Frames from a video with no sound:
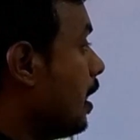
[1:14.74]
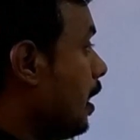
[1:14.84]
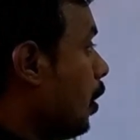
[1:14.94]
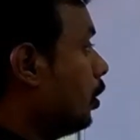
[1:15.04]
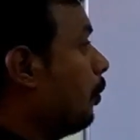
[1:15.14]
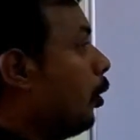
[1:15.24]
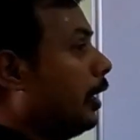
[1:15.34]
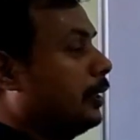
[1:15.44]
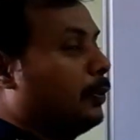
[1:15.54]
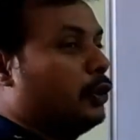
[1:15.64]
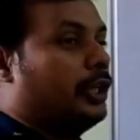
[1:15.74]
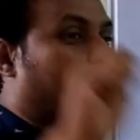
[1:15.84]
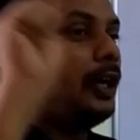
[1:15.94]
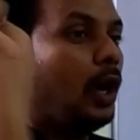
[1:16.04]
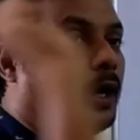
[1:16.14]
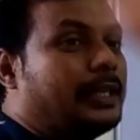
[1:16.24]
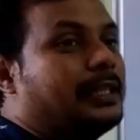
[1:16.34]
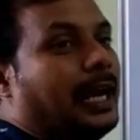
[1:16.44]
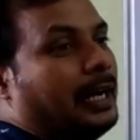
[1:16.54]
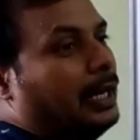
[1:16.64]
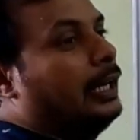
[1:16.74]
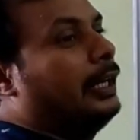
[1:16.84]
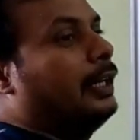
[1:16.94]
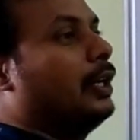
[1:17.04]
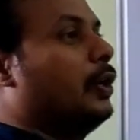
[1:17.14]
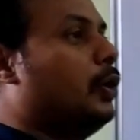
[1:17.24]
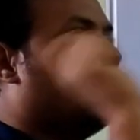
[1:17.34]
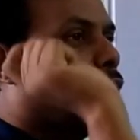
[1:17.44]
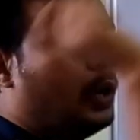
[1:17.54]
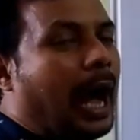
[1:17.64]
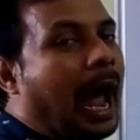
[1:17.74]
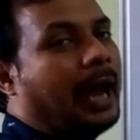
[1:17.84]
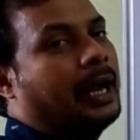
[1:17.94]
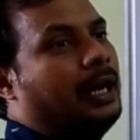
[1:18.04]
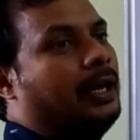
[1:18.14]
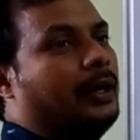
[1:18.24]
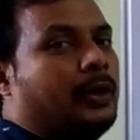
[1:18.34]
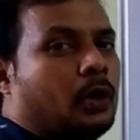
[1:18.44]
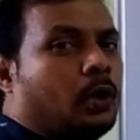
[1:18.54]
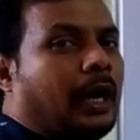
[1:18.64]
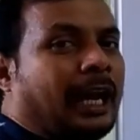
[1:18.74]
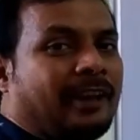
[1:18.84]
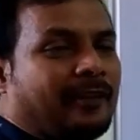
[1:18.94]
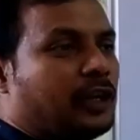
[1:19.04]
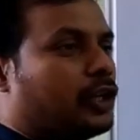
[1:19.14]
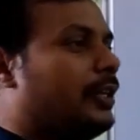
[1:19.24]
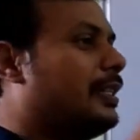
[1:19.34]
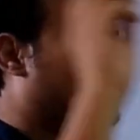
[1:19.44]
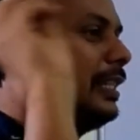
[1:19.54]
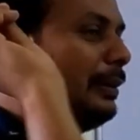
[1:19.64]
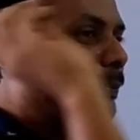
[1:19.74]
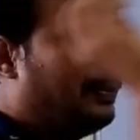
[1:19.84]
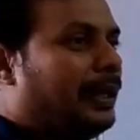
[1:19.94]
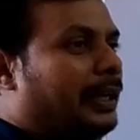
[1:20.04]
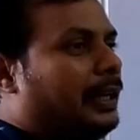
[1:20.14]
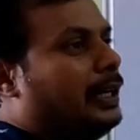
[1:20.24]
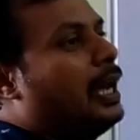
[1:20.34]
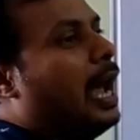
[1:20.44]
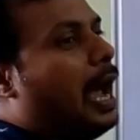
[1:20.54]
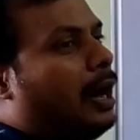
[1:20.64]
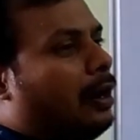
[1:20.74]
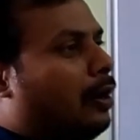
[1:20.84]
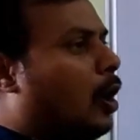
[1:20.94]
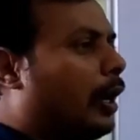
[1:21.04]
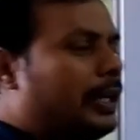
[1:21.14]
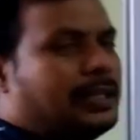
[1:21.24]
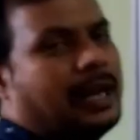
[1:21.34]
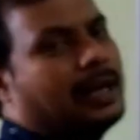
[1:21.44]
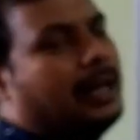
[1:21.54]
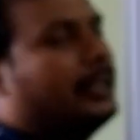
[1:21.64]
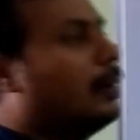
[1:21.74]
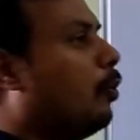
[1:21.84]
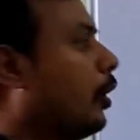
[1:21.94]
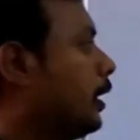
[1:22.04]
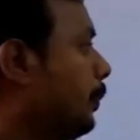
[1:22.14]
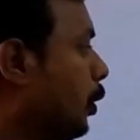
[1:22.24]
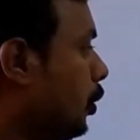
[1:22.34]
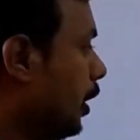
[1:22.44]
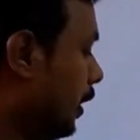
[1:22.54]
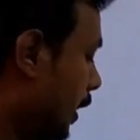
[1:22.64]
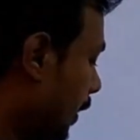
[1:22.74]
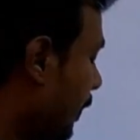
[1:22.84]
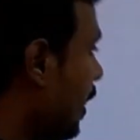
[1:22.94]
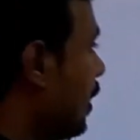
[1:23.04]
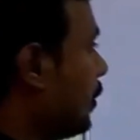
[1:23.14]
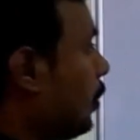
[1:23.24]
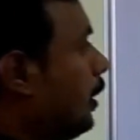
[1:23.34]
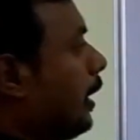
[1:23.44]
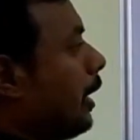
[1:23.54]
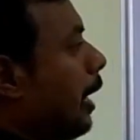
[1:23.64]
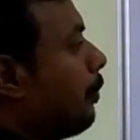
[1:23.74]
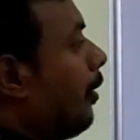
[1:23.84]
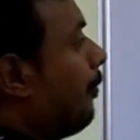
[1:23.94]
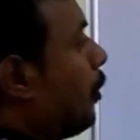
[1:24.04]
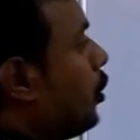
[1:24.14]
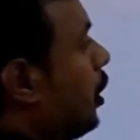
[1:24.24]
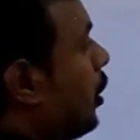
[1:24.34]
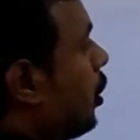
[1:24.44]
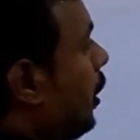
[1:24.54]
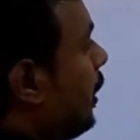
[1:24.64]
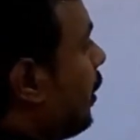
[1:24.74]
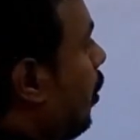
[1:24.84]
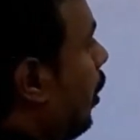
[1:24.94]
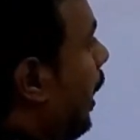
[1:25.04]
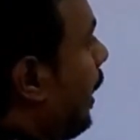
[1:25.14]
Now the body is projected horizontally, no angle, no elevation, simply horizontally the body is projected. So that type of projection is called